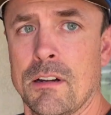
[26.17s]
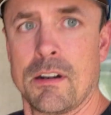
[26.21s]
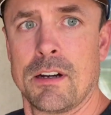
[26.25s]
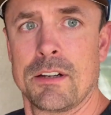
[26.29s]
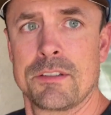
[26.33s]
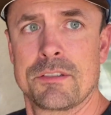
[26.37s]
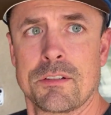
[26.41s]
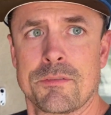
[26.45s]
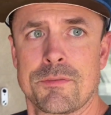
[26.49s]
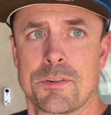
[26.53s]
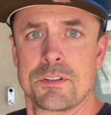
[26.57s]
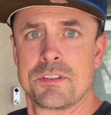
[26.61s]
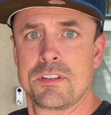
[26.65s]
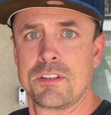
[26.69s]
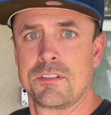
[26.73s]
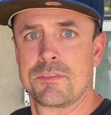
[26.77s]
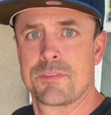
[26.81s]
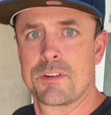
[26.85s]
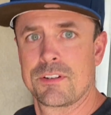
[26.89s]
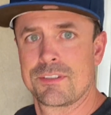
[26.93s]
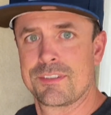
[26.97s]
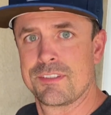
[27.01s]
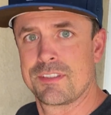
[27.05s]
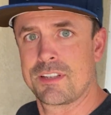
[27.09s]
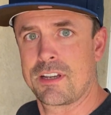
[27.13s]
All right, so first these
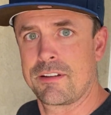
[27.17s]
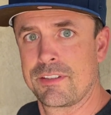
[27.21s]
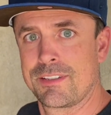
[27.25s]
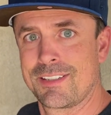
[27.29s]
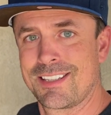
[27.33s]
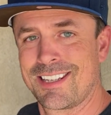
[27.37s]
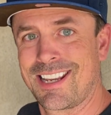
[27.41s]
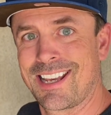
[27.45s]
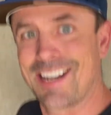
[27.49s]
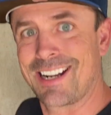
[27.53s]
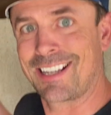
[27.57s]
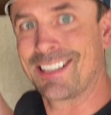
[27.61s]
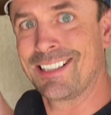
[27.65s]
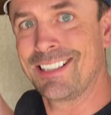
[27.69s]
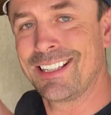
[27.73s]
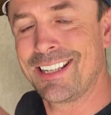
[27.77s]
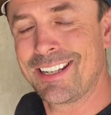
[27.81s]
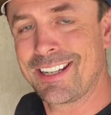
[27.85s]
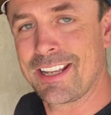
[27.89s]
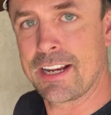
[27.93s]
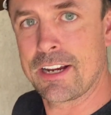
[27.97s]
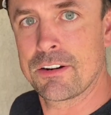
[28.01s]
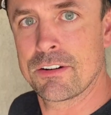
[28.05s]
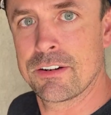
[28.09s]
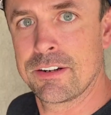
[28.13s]
first is obviously got to
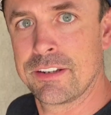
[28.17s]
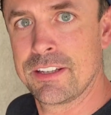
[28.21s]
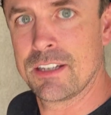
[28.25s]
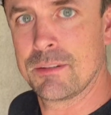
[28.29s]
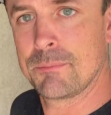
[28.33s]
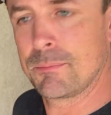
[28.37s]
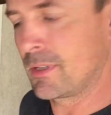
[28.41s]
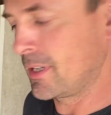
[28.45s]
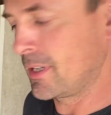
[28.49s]
clean the area up